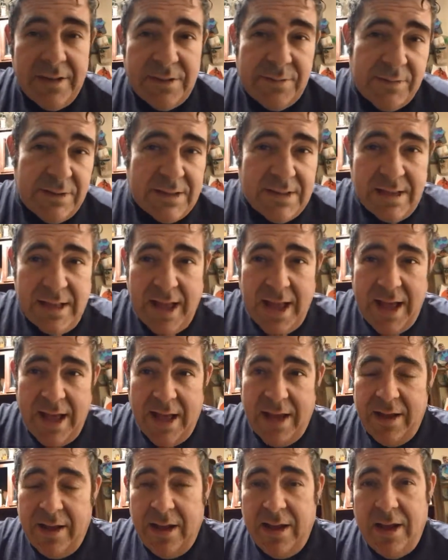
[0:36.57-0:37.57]
This was
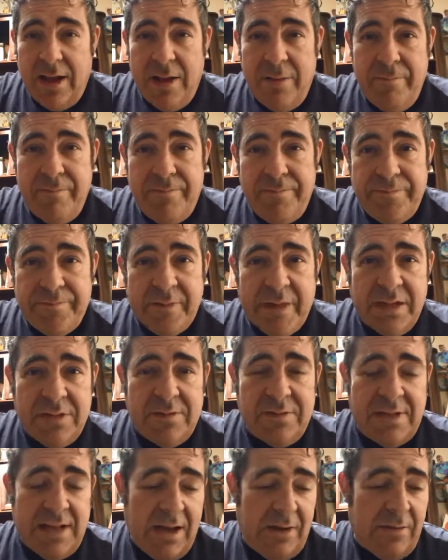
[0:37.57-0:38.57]
not one
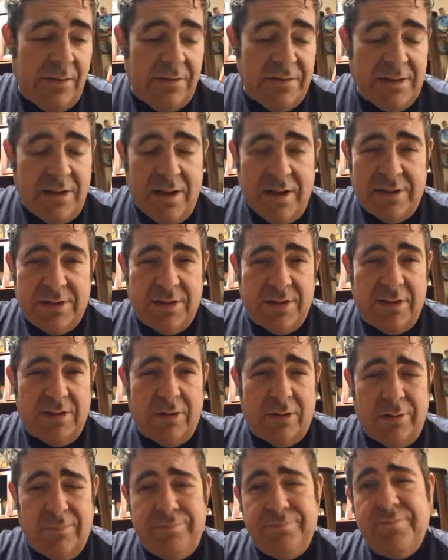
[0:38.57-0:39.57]
of those auction
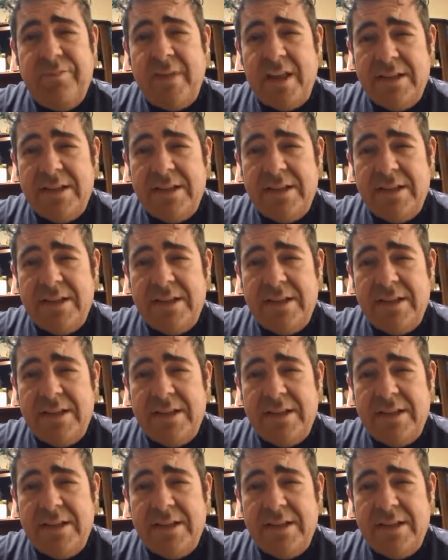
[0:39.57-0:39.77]
or